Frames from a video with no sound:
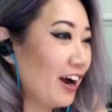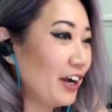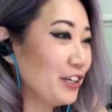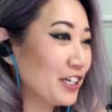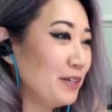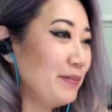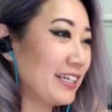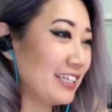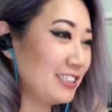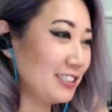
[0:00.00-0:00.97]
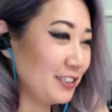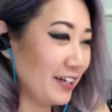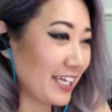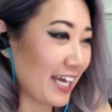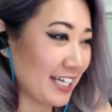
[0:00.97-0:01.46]
Are you going to make this into a
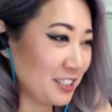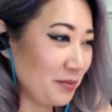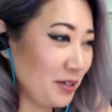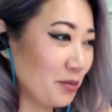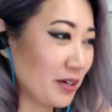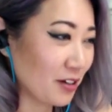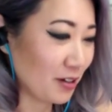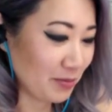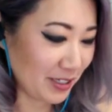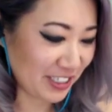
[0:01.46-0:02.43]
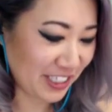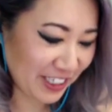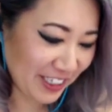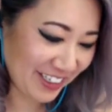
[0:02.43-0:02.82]
gasm? Oh my god, BC.